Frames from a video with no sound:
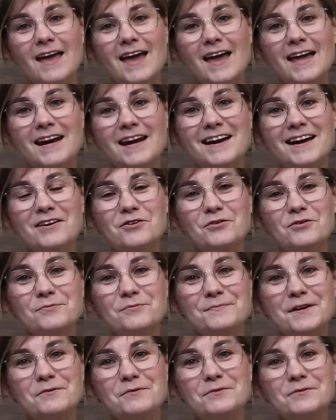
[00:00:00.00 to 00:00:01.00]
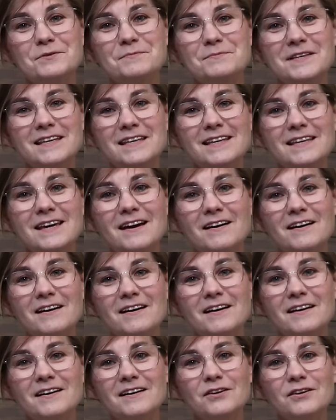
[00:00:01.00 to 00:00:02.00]
and I hope it will be
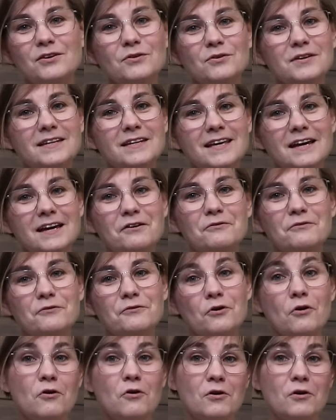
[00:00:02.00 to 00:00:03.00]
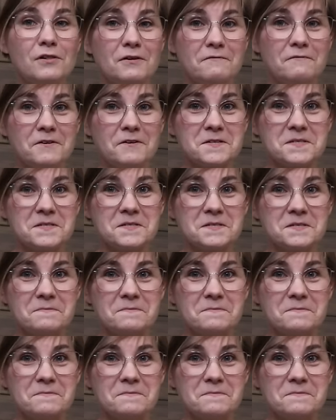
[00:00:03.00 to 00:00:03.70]
a good year for all of us.